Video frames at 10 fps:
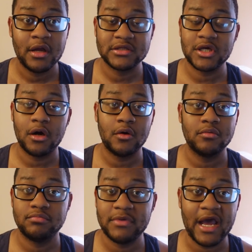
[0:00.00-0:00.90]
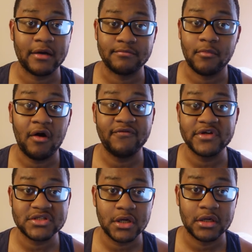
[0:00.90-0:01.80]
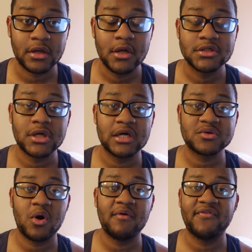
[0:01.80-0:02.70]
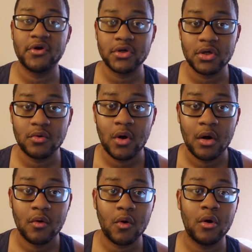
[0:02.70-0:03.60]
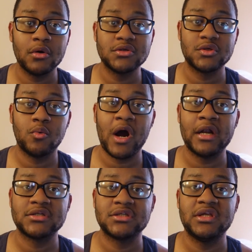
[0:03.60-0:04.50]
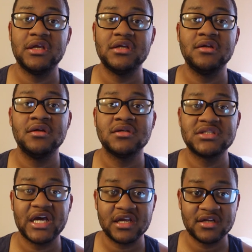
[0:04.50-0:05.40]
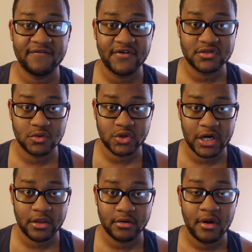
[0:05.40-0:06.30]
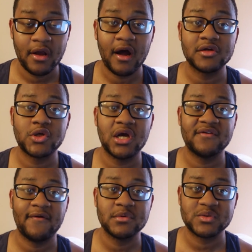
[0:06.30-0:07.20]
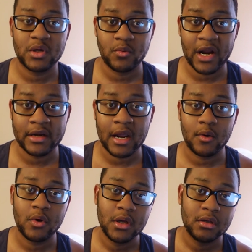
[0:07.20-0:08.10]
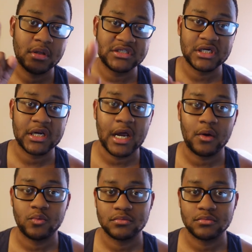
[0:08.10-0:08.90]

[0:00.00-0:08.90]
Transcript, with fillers: So yeah, hopefully it's good. So let's go further ado. We're going to watch the second official trailer of Transformers One right now. Let's check it out.